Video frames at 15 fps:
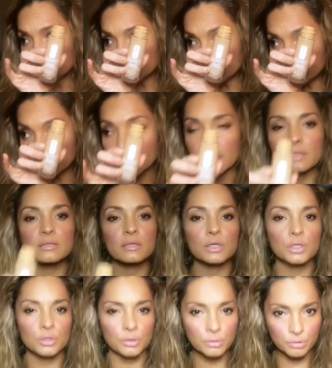
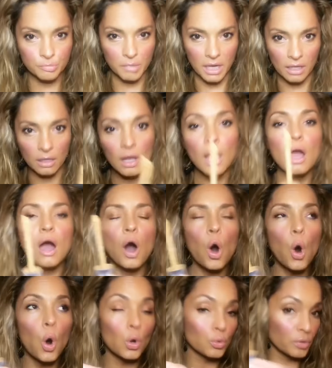excuse me,
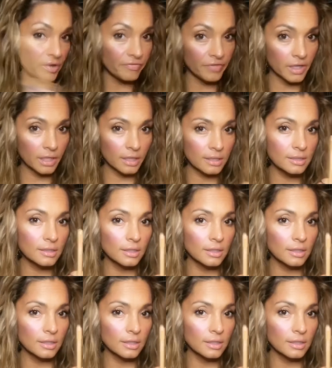horrific